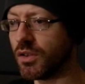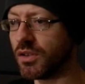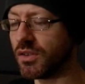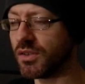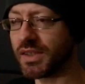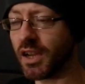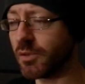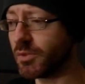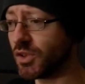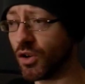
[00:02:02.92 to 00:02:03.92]
the, the
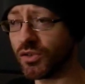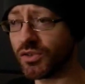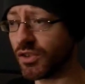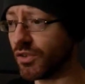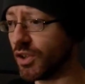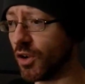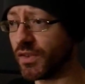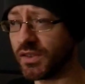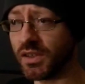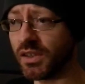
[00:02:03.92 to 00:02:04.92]
scary Bajoran security
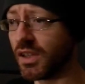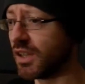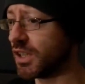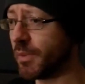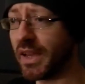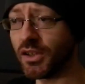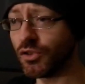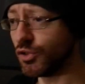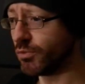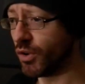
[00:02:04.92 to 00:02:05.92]
officer, Commander
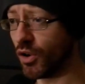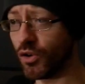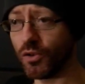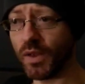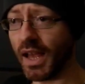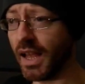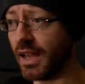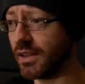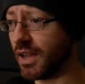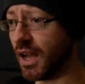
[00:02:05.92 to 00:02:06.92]
Dubrow,
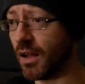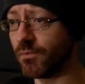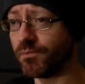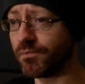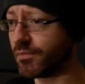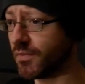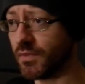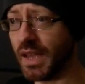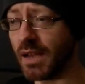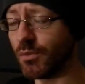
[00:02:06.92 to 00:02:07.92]
and um,
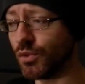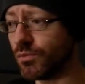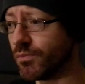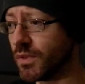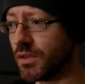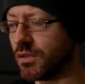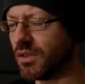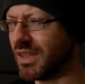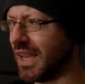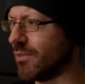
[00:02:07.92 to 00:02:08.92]
the Admiral, not
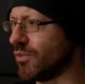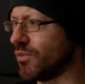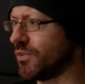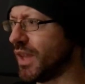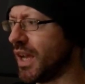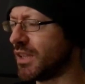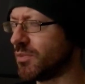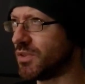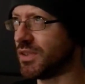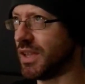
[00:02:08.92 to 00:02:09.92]
the Admiral, the
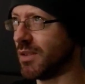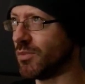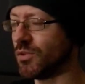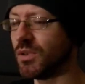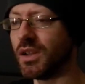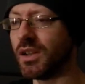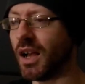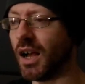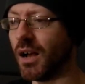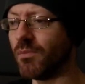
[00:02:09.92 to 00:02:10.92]
husband's the Admiral,
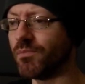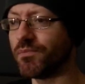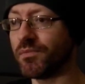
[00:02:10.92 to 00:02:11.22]
um,